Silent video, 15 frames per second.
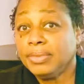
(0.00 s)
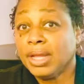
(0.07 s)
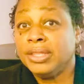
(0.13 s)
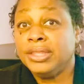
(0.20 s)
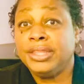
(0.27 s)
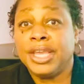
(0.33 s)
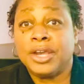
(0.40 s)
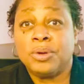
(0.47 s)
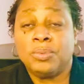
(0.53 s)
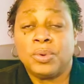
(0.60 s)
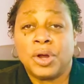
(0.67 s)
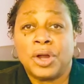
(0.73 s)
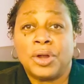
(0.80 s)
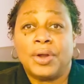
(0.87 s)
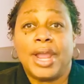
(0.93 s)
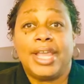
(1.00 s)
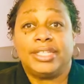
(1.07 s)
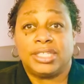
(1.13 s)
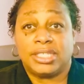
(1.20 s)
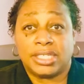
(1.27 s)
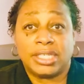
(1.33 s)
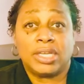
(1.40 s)
There were and
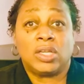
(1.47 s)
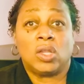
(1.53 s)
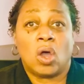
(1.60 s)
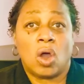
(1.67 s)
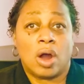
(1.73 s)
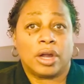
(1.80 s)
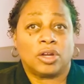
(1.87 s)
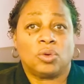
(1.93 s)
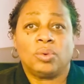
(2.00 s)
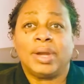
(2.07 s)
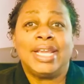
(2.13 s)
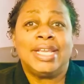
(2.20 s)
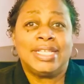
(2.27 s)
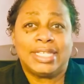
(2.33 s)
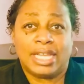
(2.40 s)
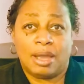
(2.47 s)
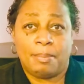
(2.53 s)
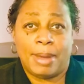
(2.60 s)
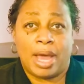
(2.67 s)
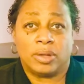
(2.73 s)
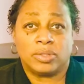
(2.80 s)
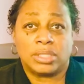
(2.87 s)
still are crazy
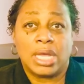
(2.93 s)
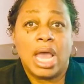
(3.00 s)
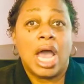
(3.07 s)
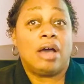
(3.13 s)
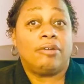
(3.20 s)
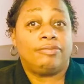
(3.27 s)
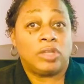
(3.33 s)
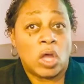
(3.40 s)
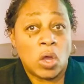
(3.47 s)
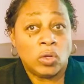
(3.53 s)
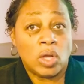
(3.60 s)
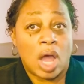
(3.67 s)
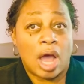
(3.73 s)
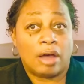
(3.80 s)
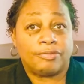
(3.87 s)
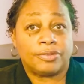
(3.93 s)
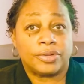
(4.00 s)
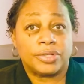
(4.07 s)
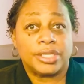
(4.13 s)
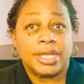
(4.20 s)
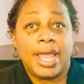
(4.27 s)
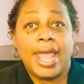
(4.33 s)
amounts of loan
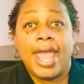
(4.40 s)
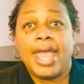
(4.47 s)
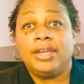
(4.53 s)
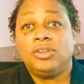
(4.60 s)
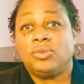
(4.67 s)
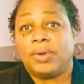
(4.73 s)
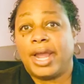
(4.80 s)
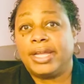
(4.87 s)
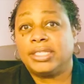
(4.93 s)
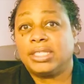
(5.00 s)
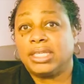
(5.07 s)
offers and grants